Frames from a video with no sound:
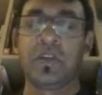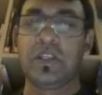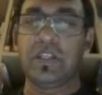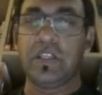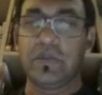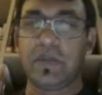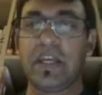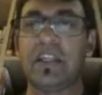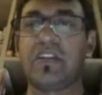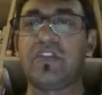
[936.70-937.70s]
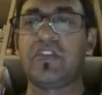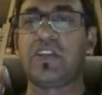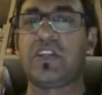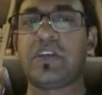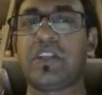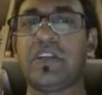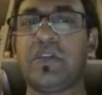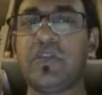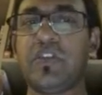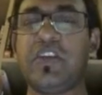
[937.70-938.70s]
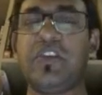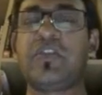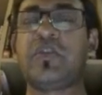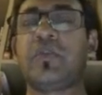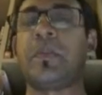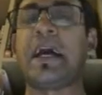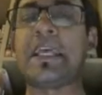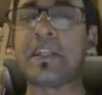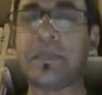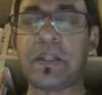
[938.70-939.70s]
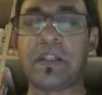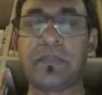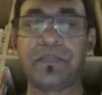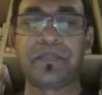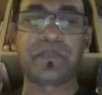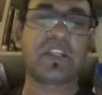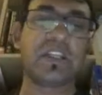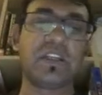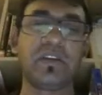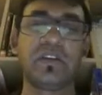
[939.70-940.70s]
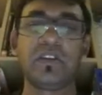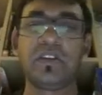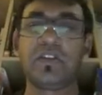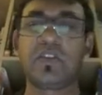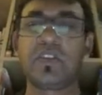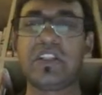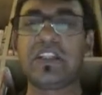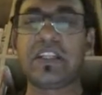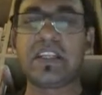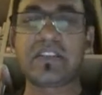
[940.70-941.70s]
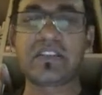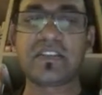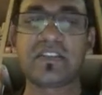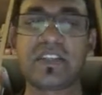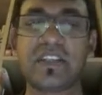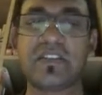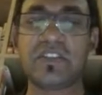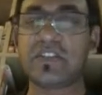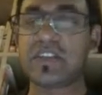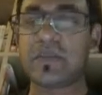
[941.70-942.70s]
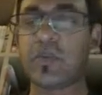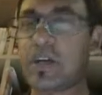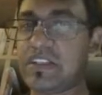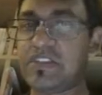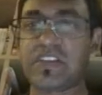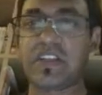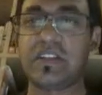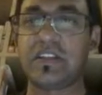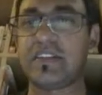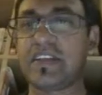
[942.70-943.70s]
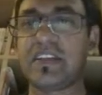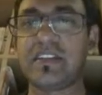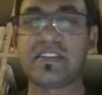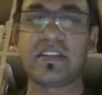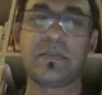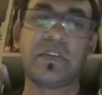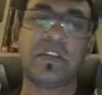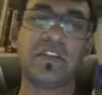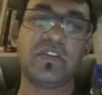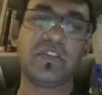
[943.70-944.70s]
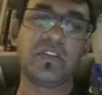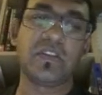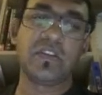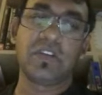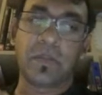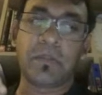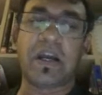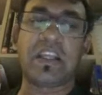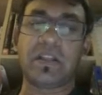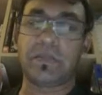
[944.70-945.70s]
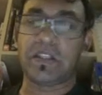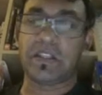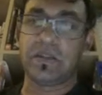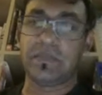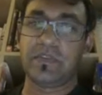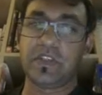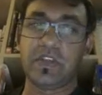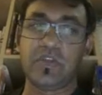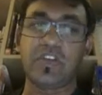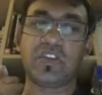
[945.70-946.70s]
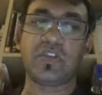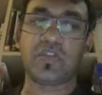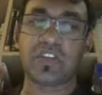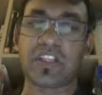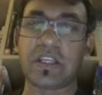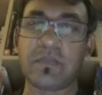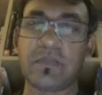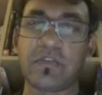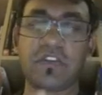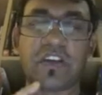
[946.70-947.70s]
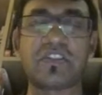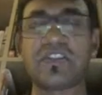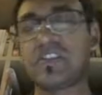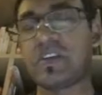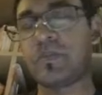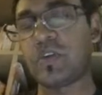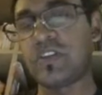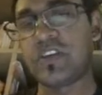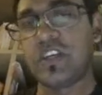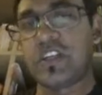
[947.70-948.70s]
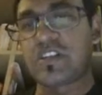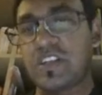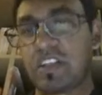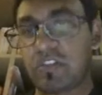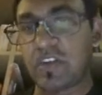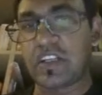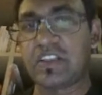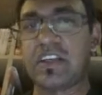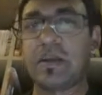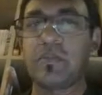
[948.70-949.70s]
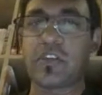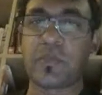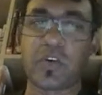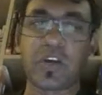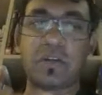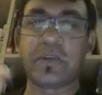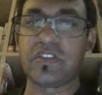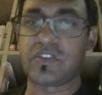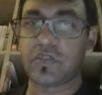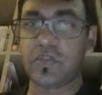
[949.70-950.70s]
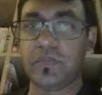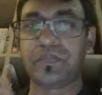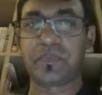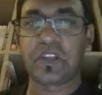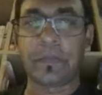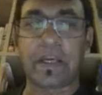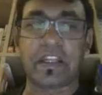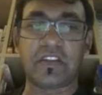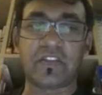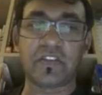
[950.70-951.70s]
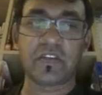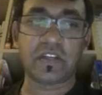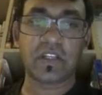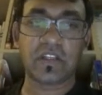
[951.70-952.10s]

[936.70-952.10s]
in Binance so that you can use these to buy Ripple, right? So then the next stage is step 1 is done. The second step is buy Ripple using those Ethereum. First step was transfer Ethereum from Coinbase to Binance, right?